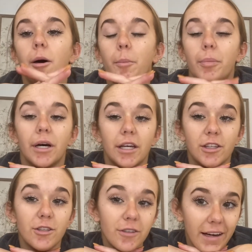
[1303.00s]
but
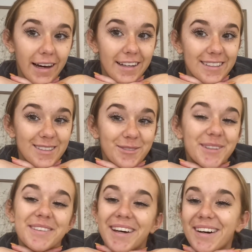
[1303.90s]
you guys will
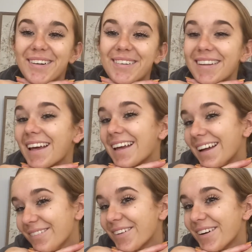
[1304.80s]
know where they
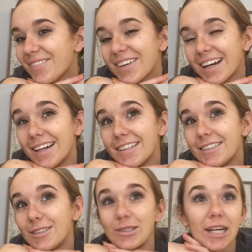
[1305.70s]
came from
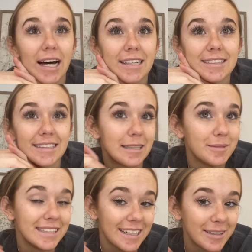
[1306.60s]
because you guys see
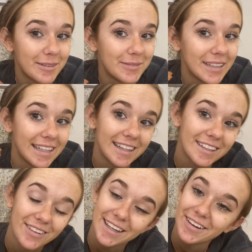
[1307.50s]
me take them in this
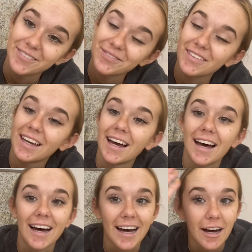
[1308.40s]
video.
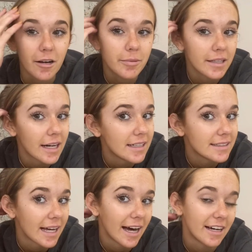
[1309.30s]
I hope you guys
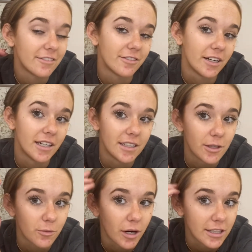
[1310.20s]
had
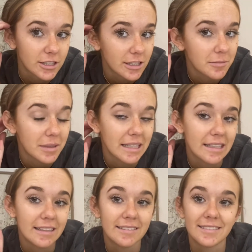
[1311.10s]
fun watching
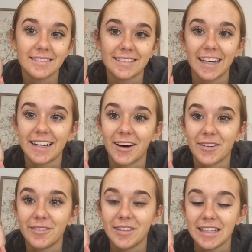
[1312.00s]
me take all
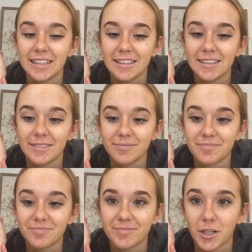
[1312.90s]
of these,
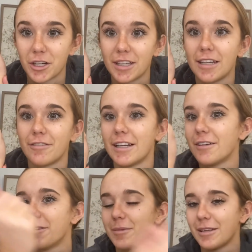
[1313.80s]
or get ready
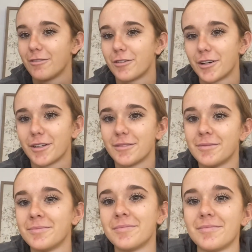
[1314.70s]
with me for
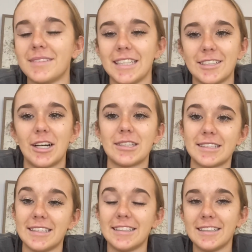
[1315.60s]
TikToks
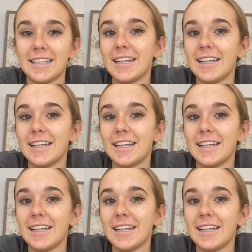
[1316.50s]
and